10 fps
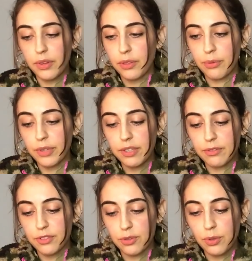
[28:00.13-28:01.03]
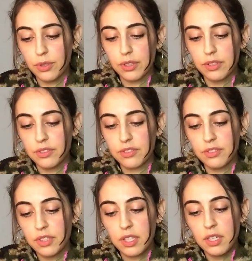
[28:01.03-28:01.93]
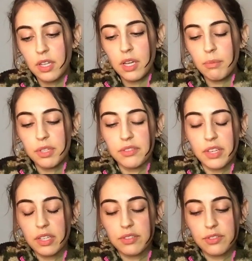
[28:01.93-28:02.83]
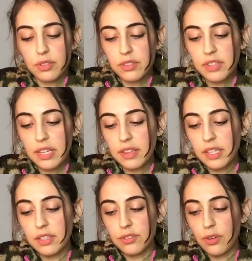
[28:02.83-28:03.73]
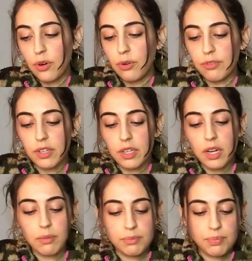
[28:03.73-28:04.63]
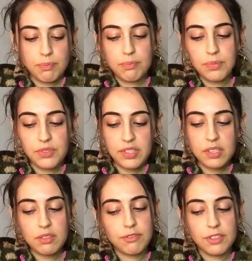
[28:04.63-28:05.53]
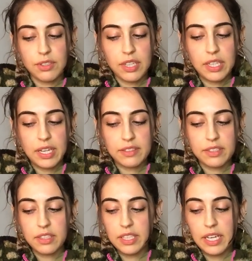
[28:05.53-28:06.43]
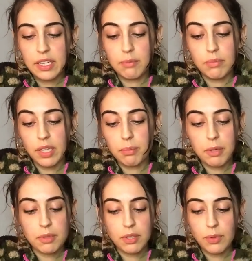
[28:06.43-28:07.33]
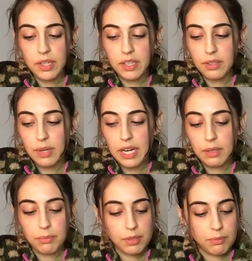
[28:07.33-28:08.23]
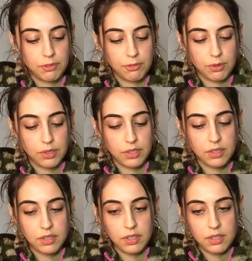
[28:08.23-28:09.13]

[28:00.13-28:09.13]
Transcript: the Three of Swords. But it's like as soon as that thing is over, I'm seeing you feel connected again, like maybe in a way that you hadn't been before.